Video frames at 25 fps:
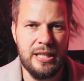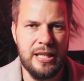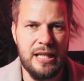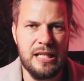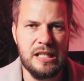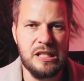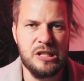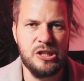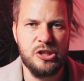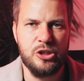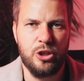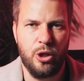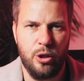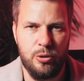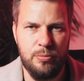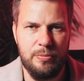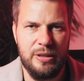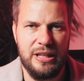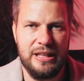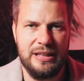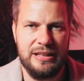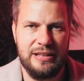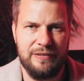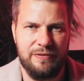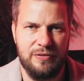There's so
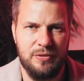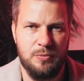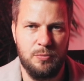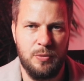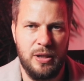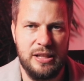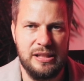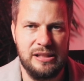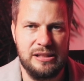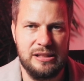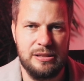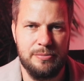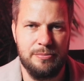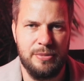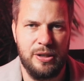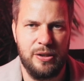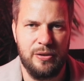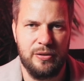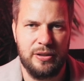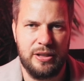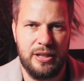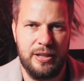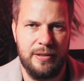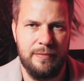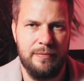many different ways to
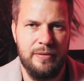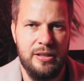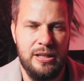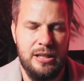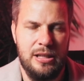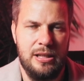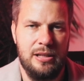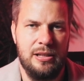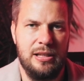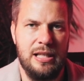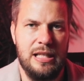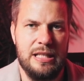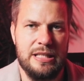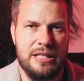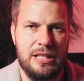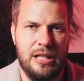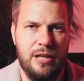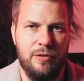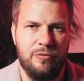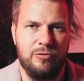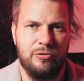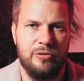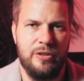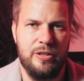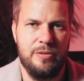market. Let's
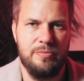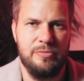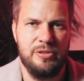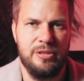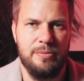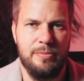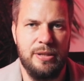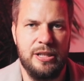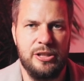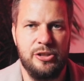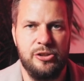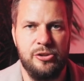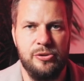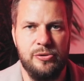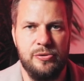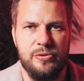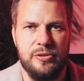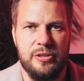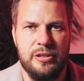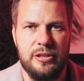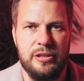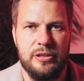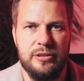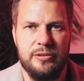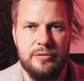cover them to make
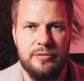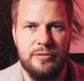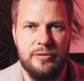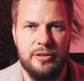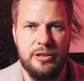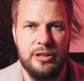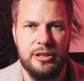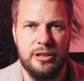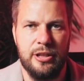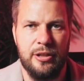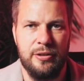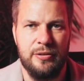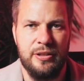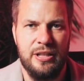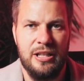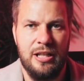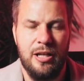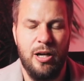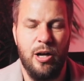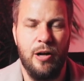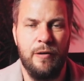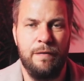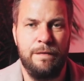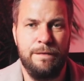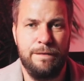sure that you know,
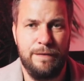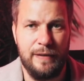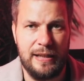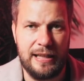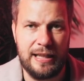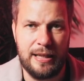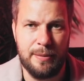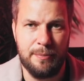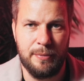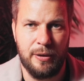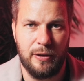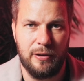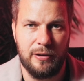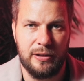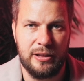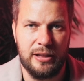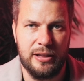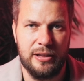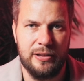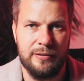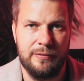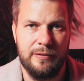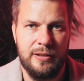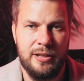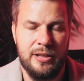affiliate
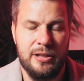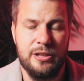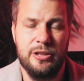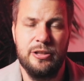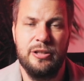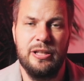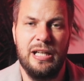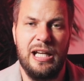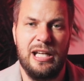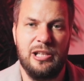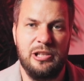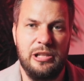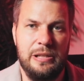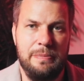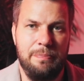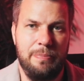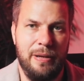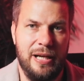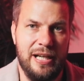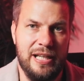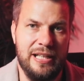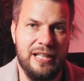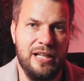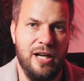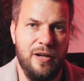marketing. You can actually
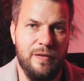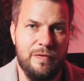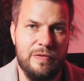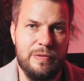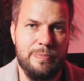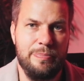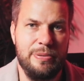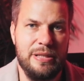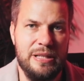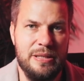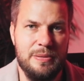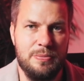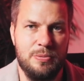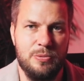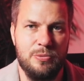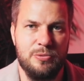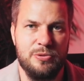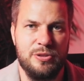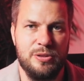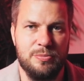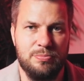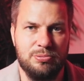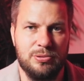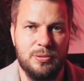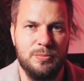pay other
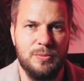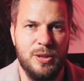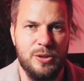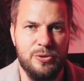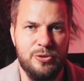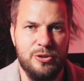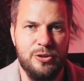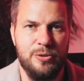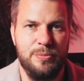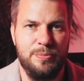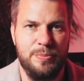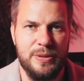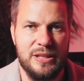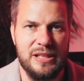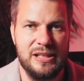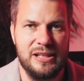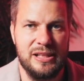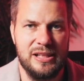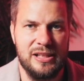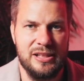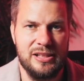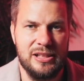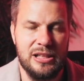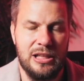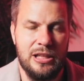people to promote your
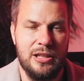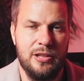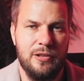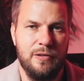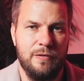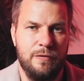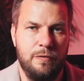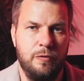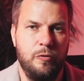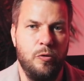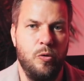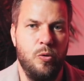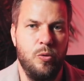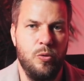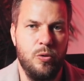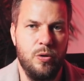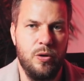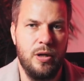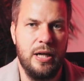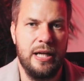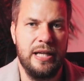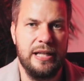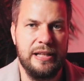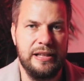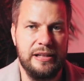business
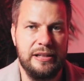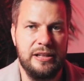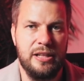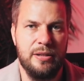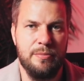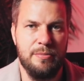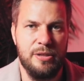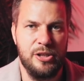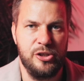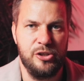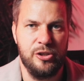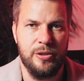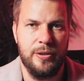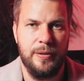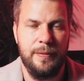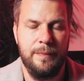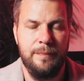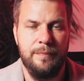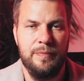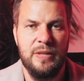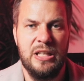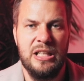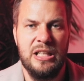for a commission.